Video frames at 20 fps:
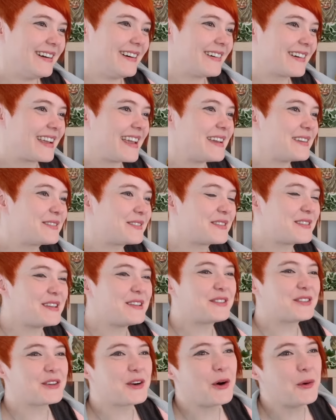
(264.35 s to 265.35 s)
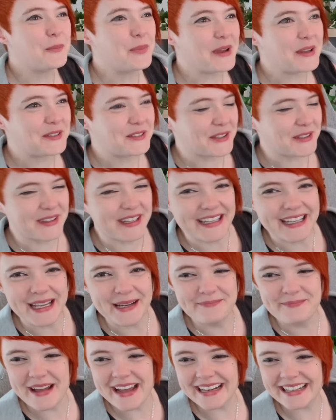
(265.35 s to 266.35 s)
Okay, so these are all based on like
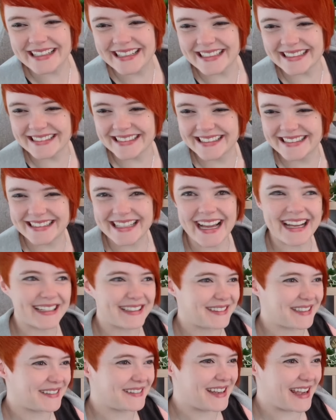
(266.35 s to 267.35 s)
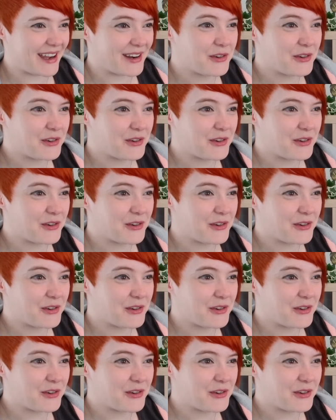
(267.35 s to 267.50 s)
American snacks, aren't they?